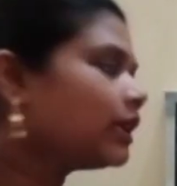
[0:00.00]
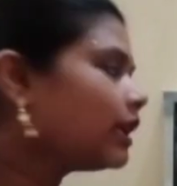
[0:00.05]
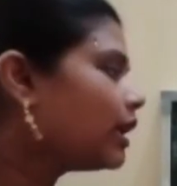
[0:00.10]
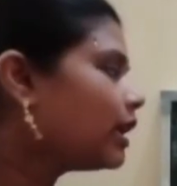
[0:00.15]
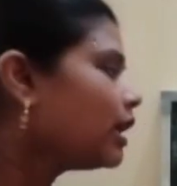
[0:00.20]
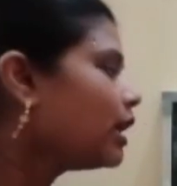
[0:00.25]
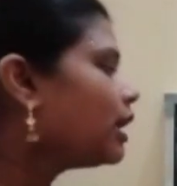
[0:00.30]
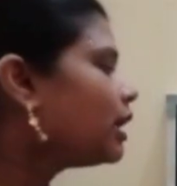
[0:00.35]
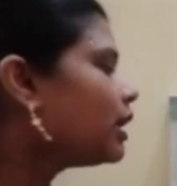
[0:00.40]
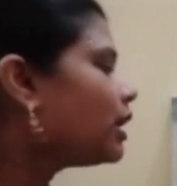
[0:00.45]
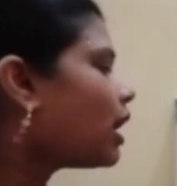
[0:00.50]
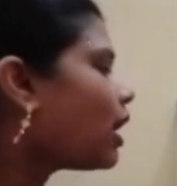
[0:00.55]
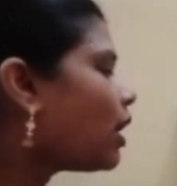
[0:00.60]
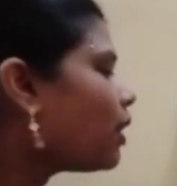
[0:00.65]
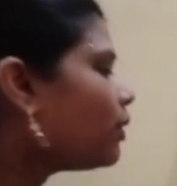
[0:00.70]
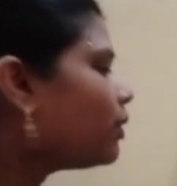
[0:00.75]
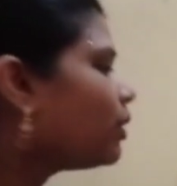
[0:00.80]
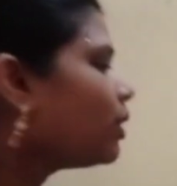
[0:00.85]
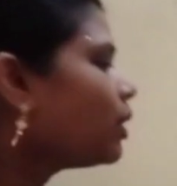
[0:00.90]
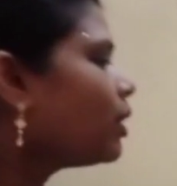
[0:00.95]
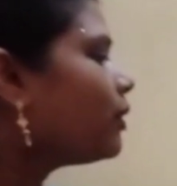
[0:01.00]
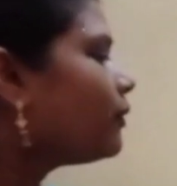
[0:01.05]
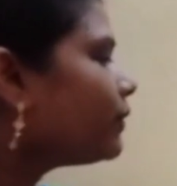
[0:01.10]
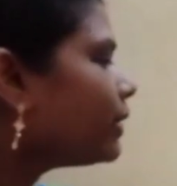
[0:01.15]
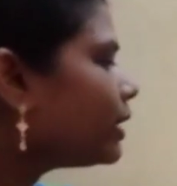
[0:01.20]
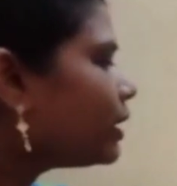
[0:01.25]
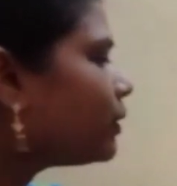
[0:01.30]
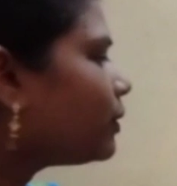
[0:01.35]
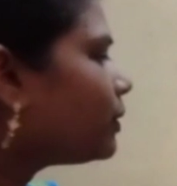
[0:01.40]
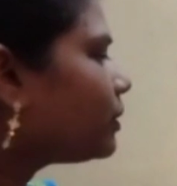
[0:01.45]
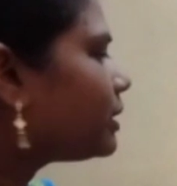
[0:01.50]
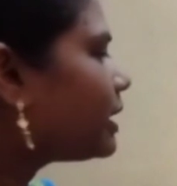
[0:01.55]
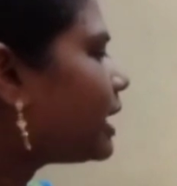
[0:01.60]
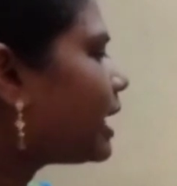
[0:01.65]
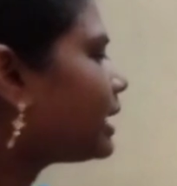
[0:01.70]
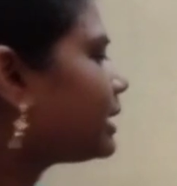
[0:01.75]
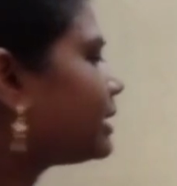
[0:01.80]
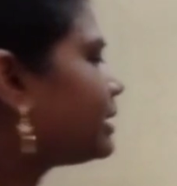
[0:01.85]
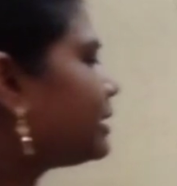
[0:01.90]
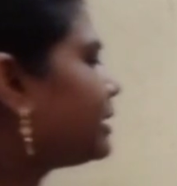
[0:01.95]
Now we know that
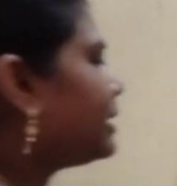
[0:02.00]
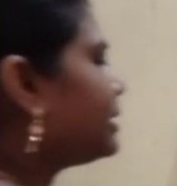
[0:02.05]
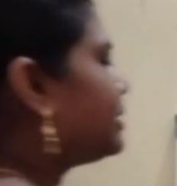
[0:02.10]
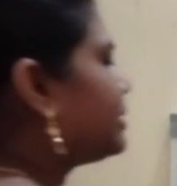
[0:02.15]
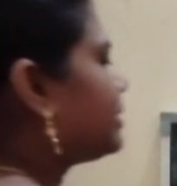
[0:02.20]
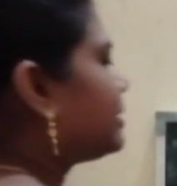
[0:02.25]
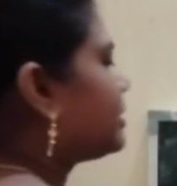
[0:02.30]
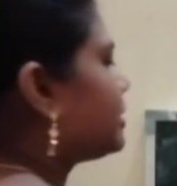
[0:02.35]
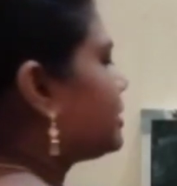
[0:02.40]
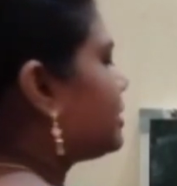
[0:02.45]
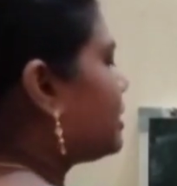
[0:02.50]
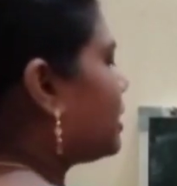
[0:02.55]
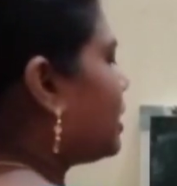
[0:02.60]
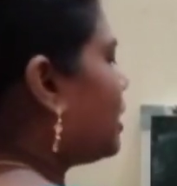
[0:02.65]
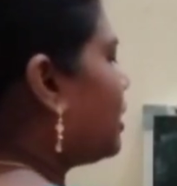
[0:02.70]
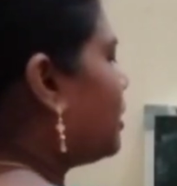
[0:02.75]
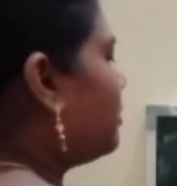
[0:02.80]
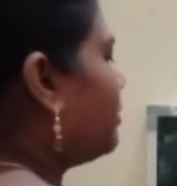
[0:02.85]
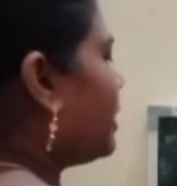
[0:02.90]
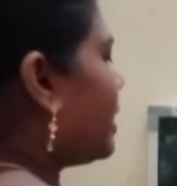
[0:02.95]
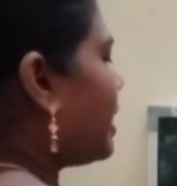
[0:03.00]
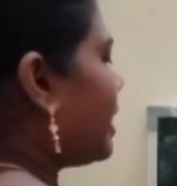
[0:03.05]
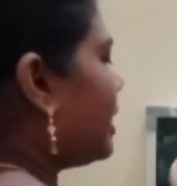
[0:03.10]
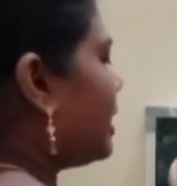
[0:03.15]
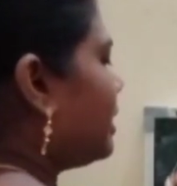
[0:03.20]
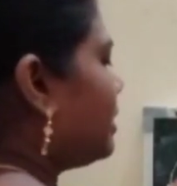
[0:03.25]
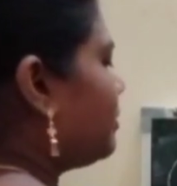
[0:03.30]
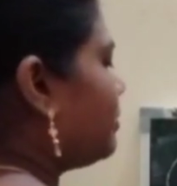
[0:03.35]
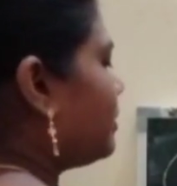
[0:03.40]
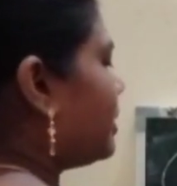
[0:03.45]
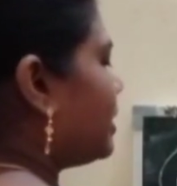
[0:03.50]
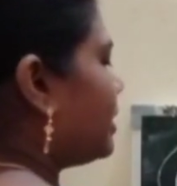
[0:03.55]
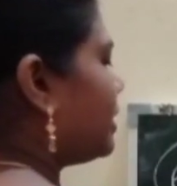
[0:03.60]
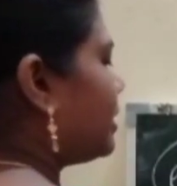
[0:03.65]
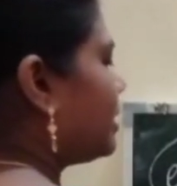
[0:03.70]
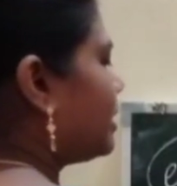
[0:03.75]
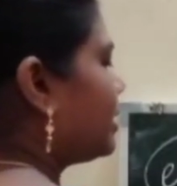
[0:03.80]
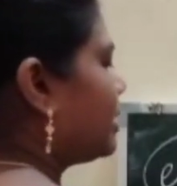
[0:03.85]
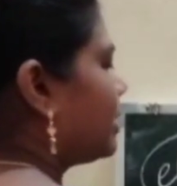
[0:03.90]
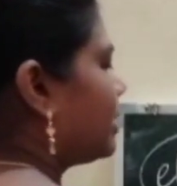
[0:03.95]
this term element
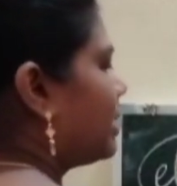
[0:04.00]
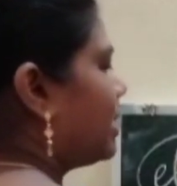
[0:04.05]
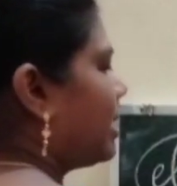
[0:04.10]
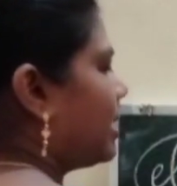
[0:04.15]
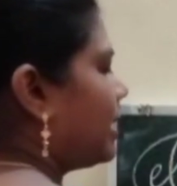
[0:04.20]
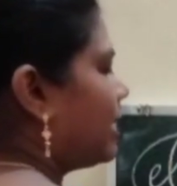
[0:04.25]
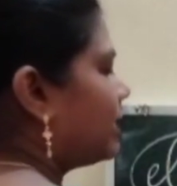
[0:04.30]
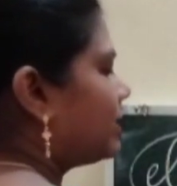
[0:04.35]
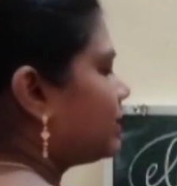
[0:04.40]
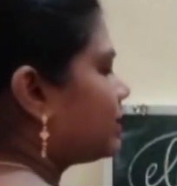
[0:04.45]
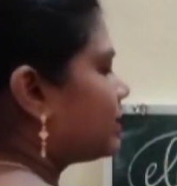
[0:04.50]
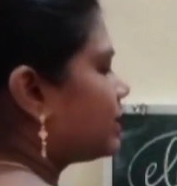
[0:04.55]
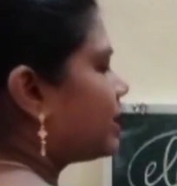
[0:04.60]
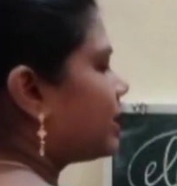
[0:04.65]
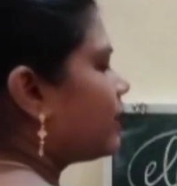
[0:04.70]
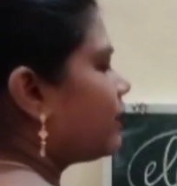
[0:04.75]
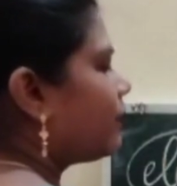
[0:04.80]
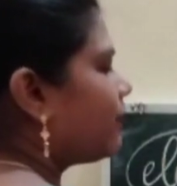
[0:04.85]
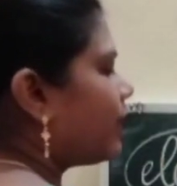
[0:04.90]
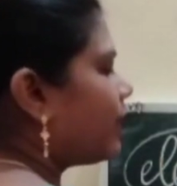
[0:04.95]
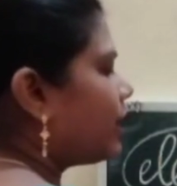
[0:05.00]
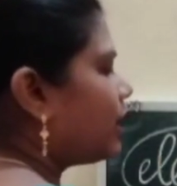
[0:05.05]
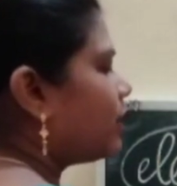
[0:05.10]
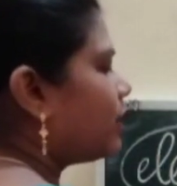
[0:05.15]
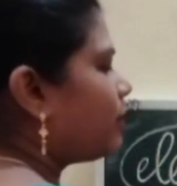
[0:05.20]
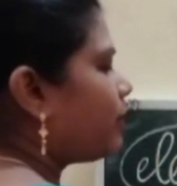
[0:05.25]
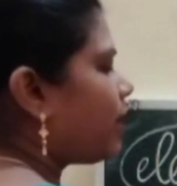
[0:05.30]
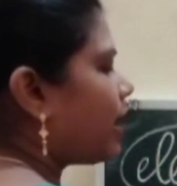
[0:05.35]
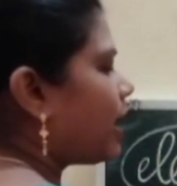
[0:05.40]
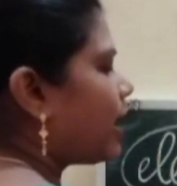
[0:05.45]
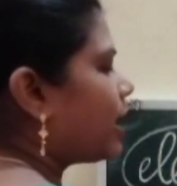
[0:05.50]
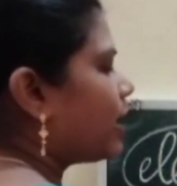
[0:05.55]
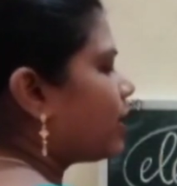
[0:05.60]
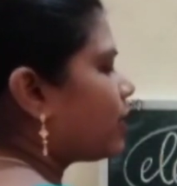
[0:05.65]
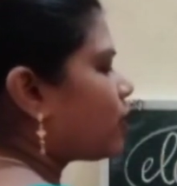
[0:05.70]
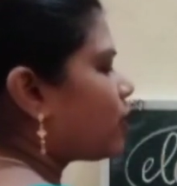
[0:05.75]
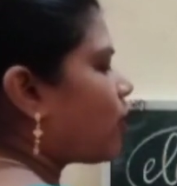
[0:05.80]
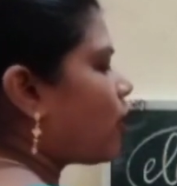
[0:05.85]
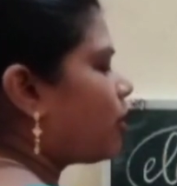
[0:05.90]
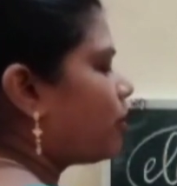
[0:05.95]
is given by
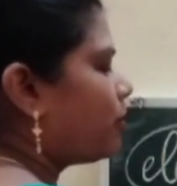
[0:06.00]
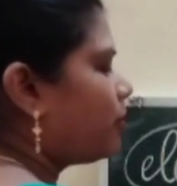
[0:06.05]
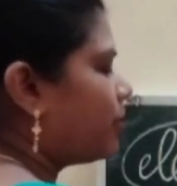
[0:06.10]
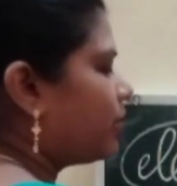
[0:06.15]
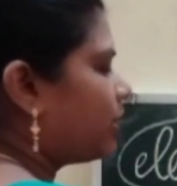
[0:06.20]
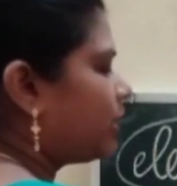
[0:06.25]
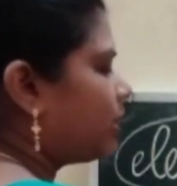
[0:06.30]
Robert